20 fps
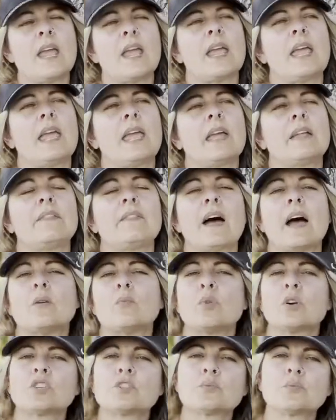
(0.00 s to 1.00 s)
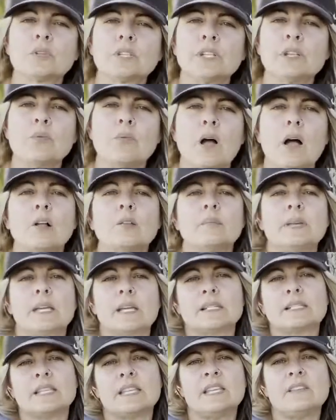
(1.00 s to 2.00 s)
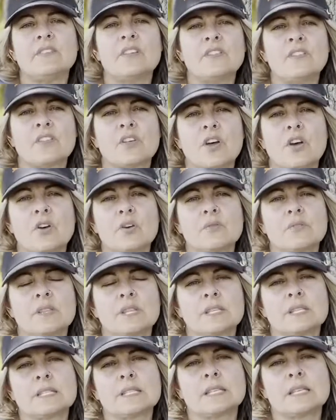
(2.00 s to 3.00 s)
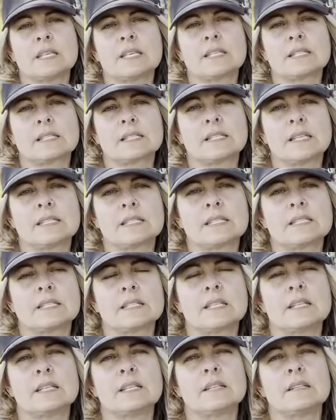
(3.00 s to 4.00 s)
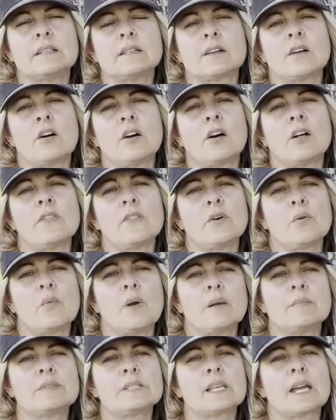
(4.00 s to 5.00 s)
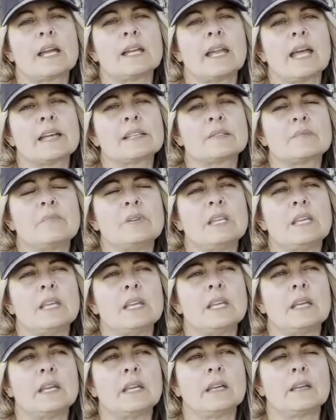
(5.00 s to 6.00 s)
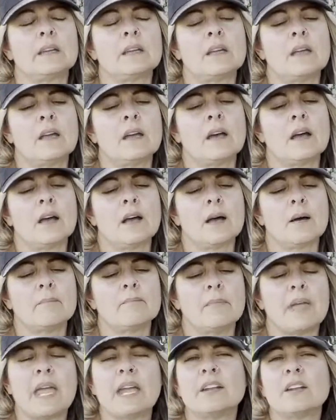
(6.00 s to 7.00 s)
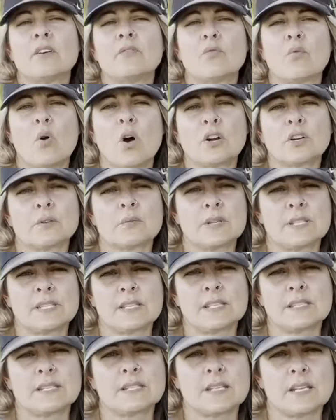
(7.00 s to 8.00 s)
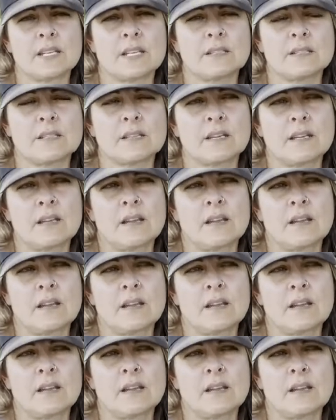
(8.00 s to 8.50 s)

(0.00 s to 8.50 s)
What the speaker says: and that worked really well because even though this is listed on the website as being made of water-resistant